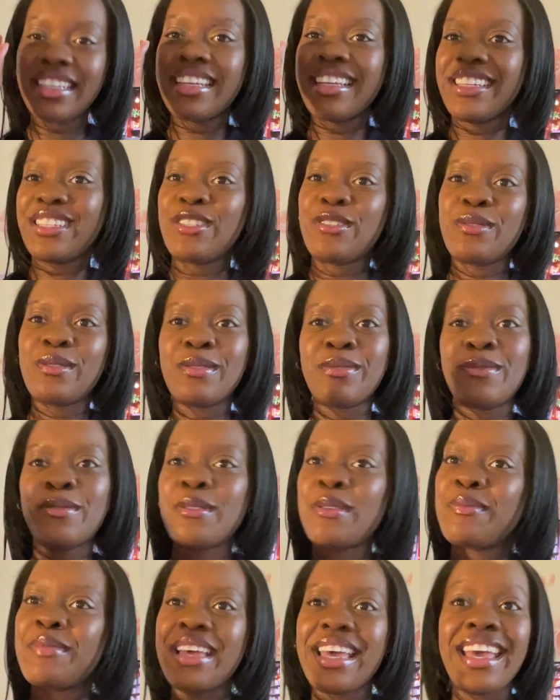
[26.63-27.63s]
Short
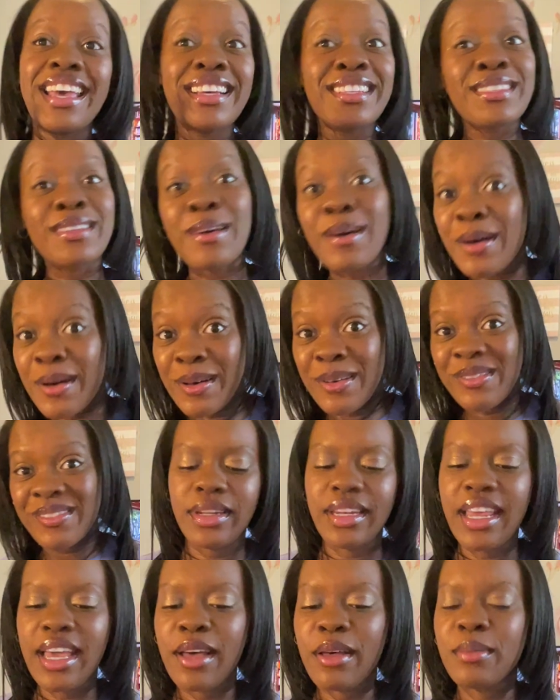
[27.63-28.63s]
form as always.
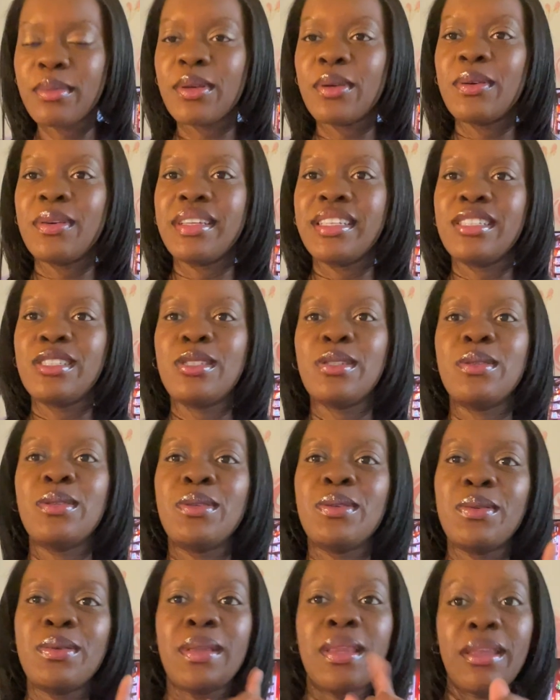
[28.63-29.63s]
Now I'm going to
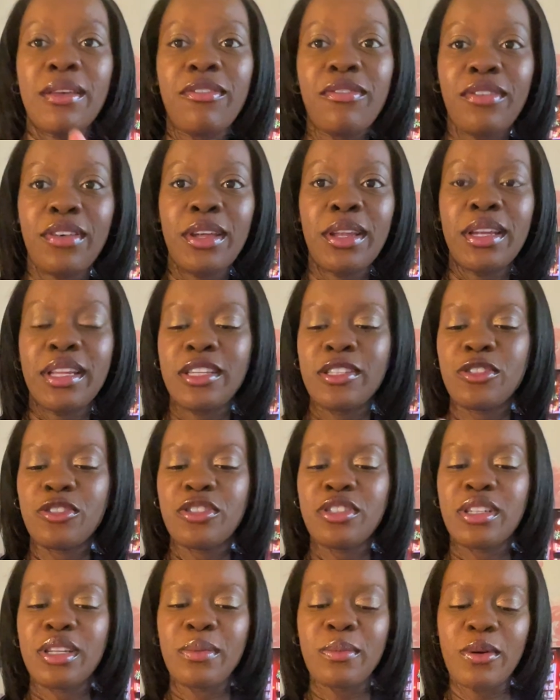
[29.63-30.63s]
do the fun,
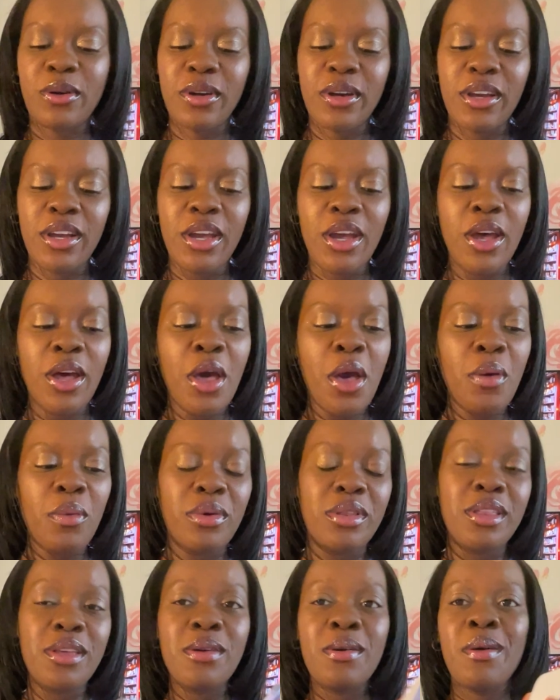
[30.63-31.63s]
interesting part with
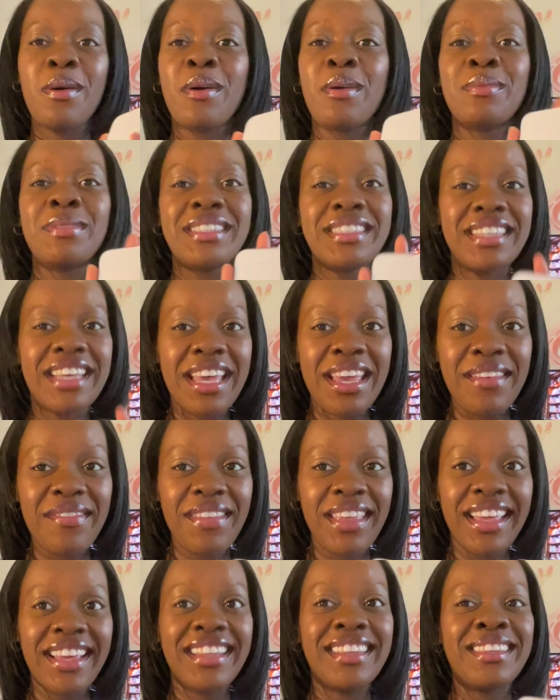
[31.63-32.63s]
you all. I'm
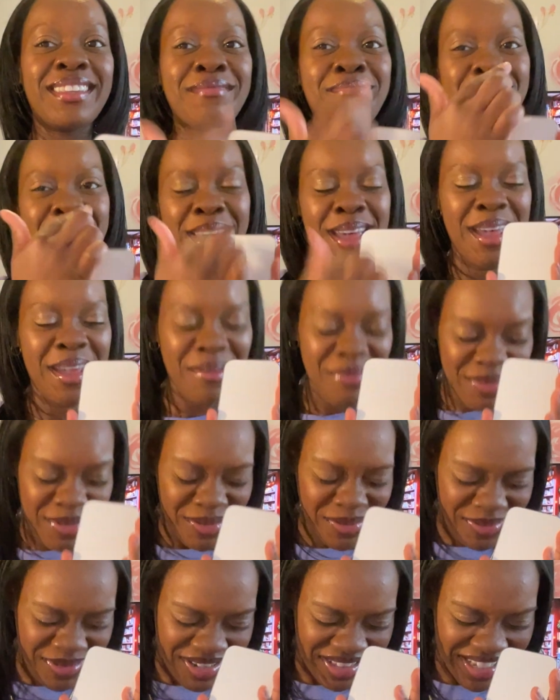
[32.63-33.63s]
saving the paper
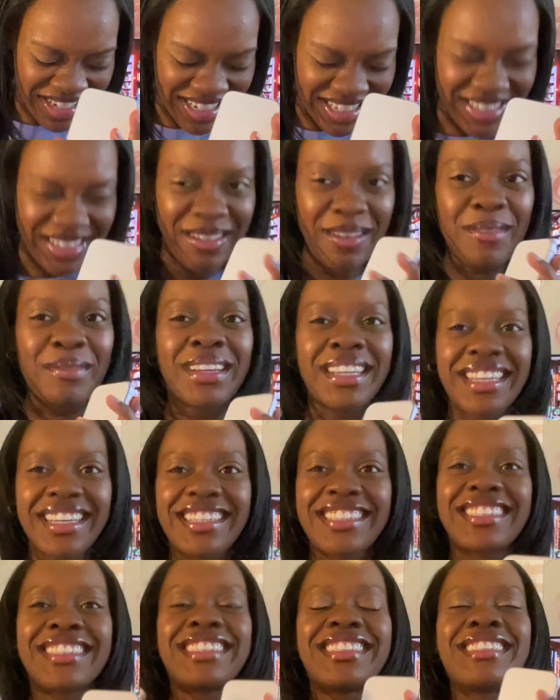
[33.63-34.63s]
for last. Oh my
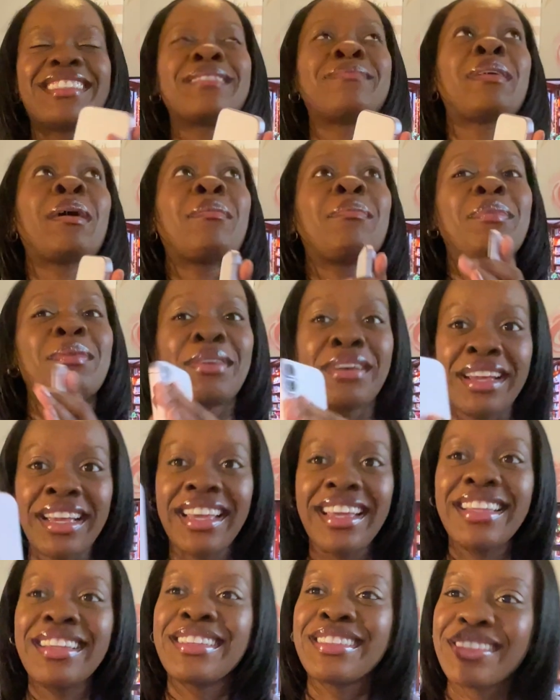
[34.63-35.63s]
gosh, this is my
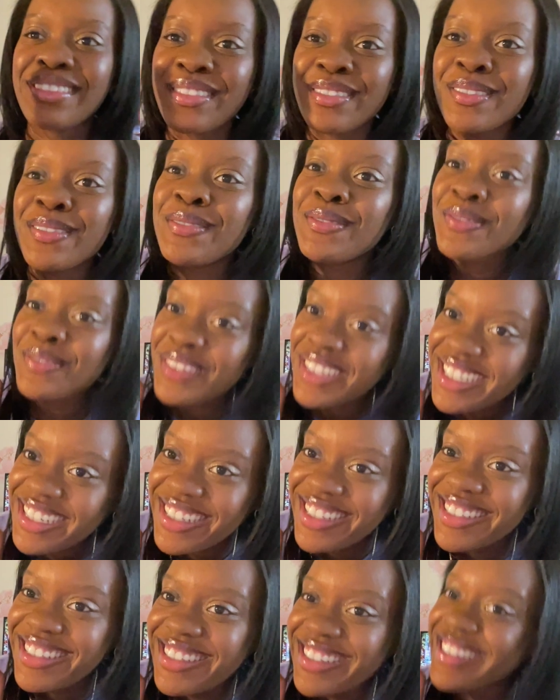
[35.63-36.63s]
brand new
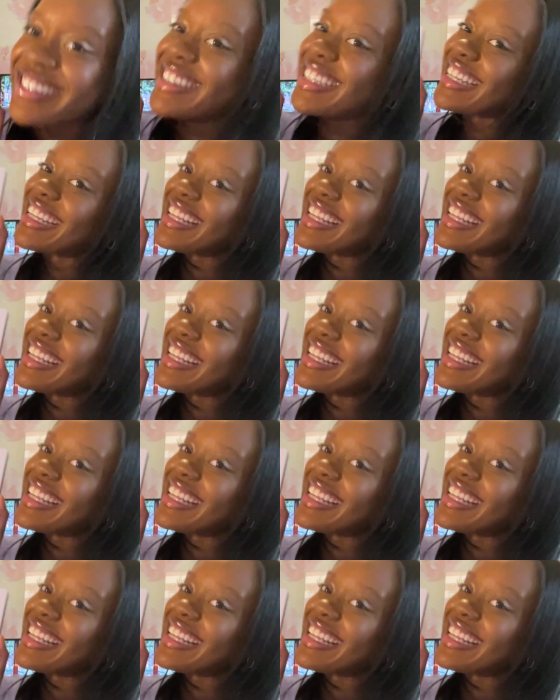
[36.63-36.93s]
phone.